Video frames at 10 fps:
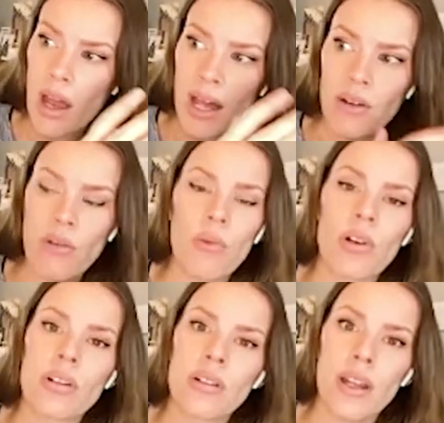I don't
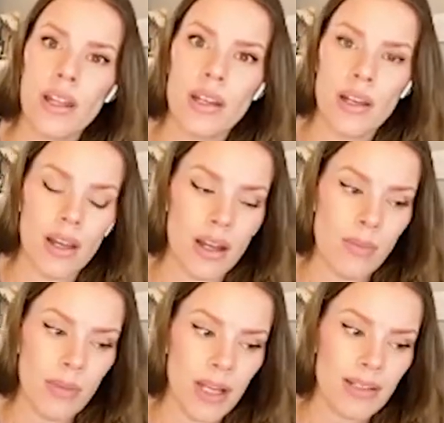work in a, a
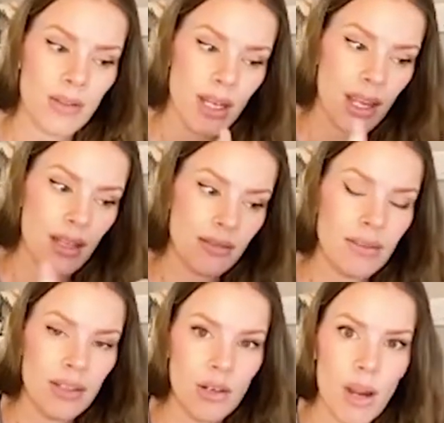plant, so I can't.
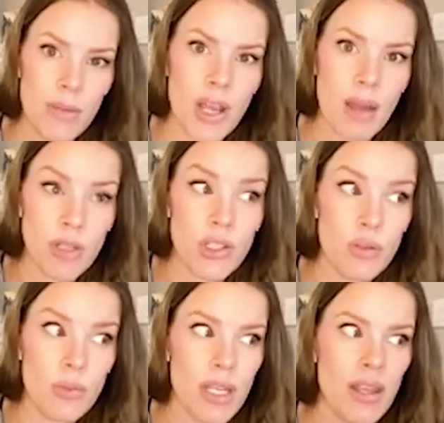You know, I'm I'm
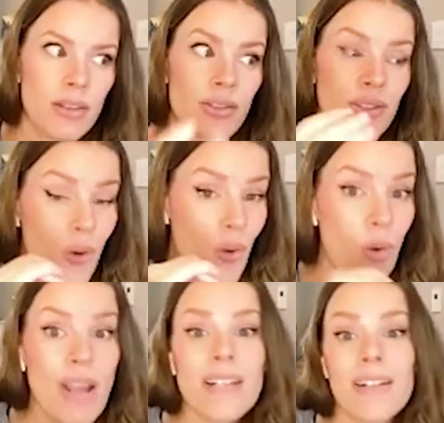assuming that there's
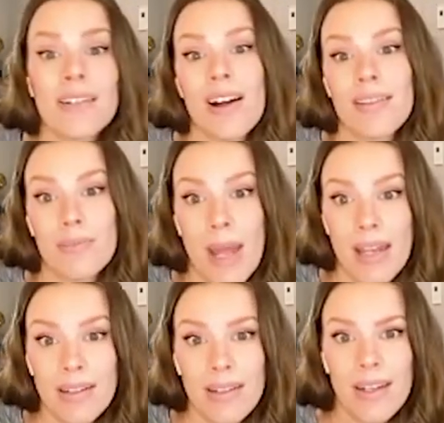quite a lot of
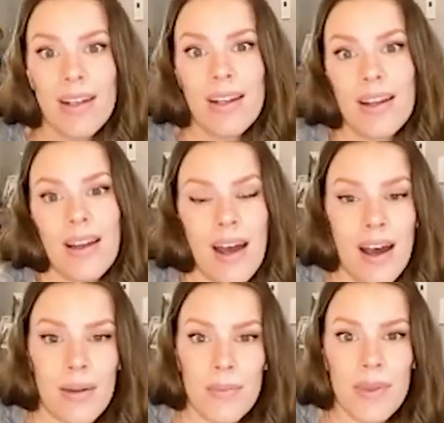men.
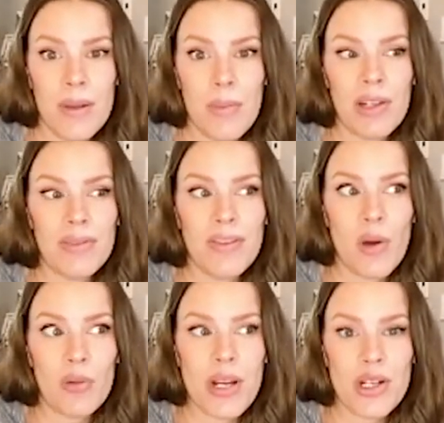Um, the male to
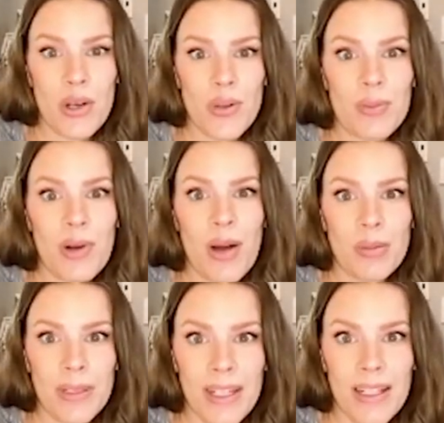female ratio is
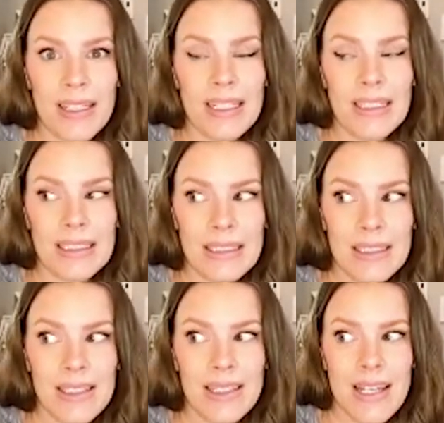probably a little
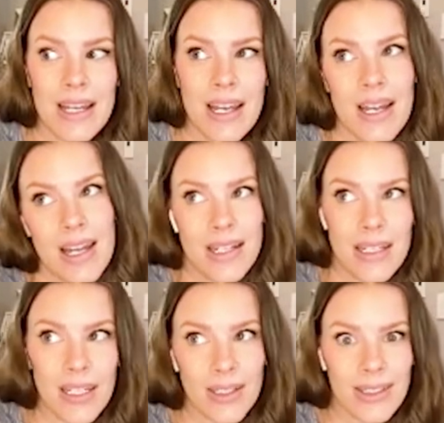
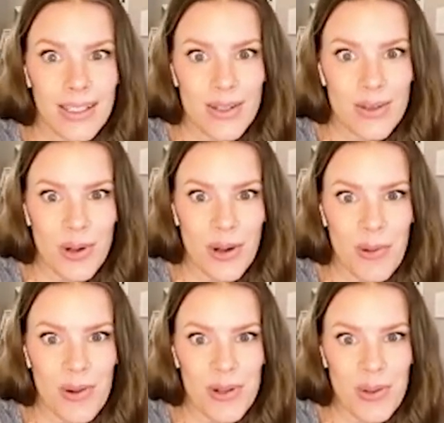tilted
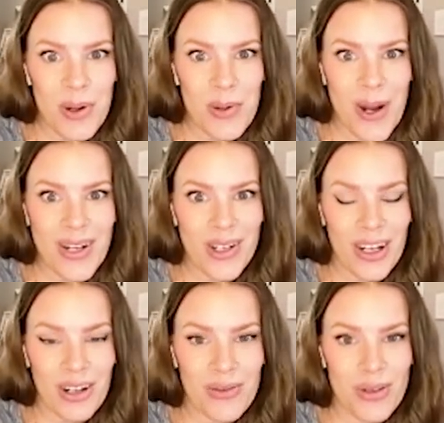toward toward one
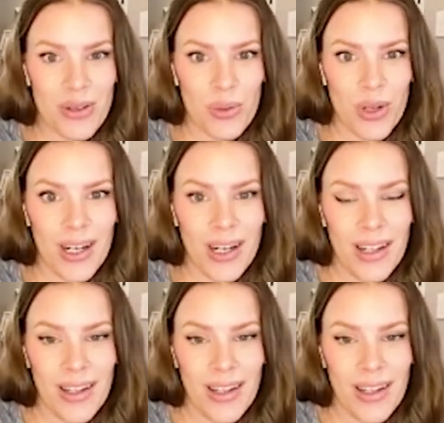gender for sure.